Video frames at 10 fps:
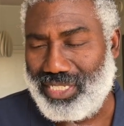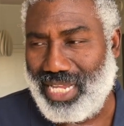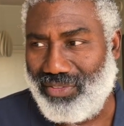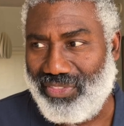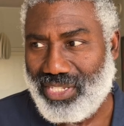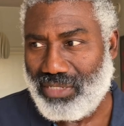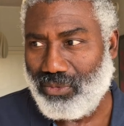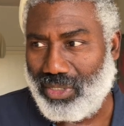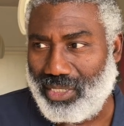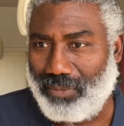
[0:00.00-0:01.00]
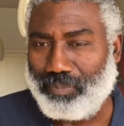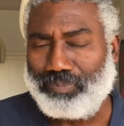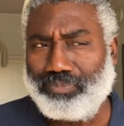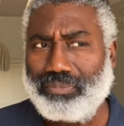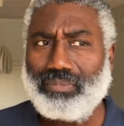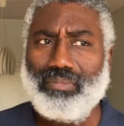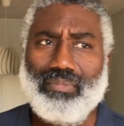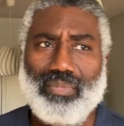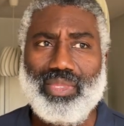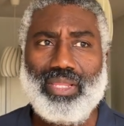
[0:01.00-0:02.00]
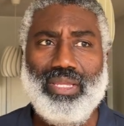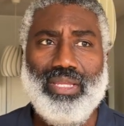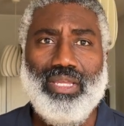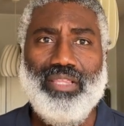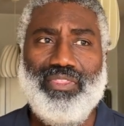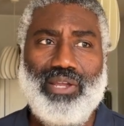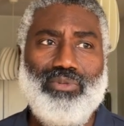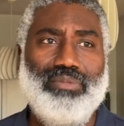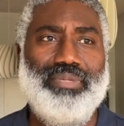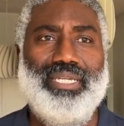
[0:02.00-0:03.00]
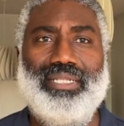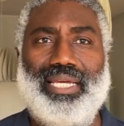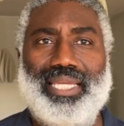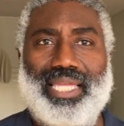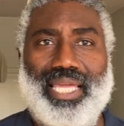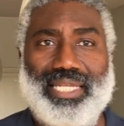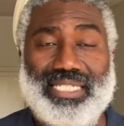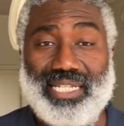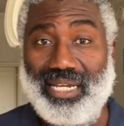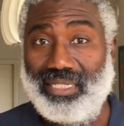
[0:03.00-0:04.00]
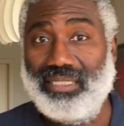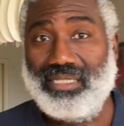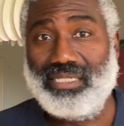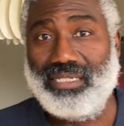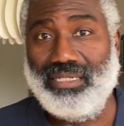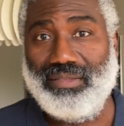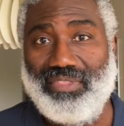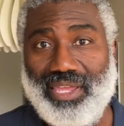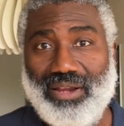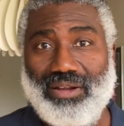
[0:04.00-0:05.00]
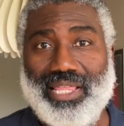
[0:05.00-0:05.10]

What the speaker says: Now this one, there will be like a stylist there